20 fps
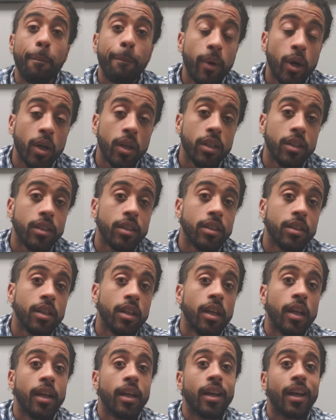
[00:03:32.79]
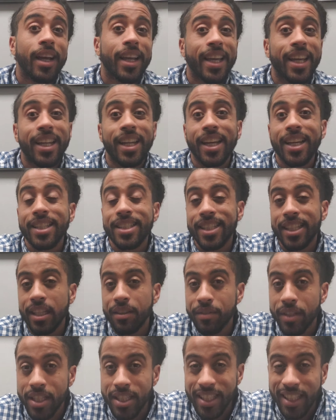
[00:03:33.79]
But again, like I said,
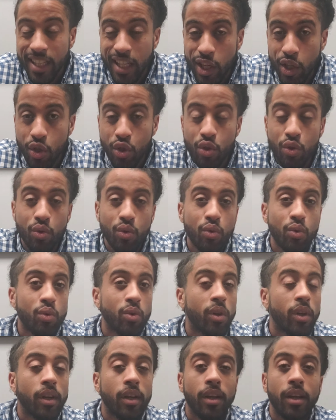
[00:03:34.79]
if there's an issue,